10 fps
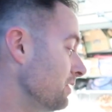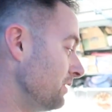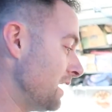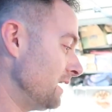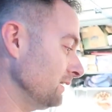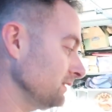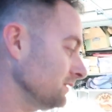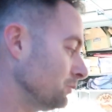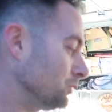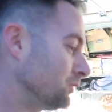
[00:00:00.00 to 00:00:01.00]
that
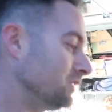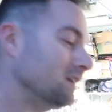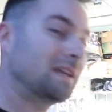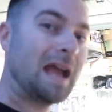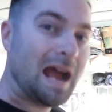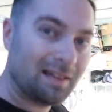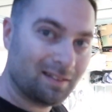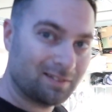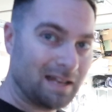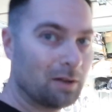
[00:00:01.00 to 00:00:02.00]
with the
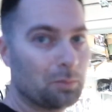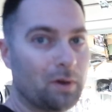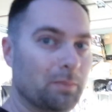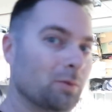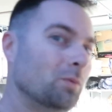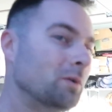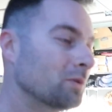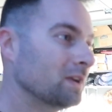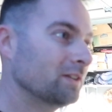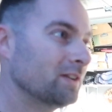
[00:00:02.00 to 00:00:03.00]
catless downpipe that we
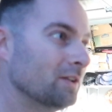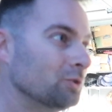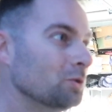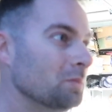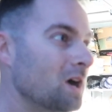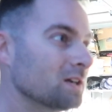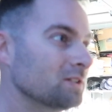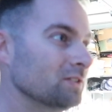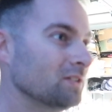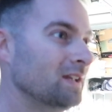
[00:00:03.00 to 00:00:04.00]
were gonna sound too obnoxious.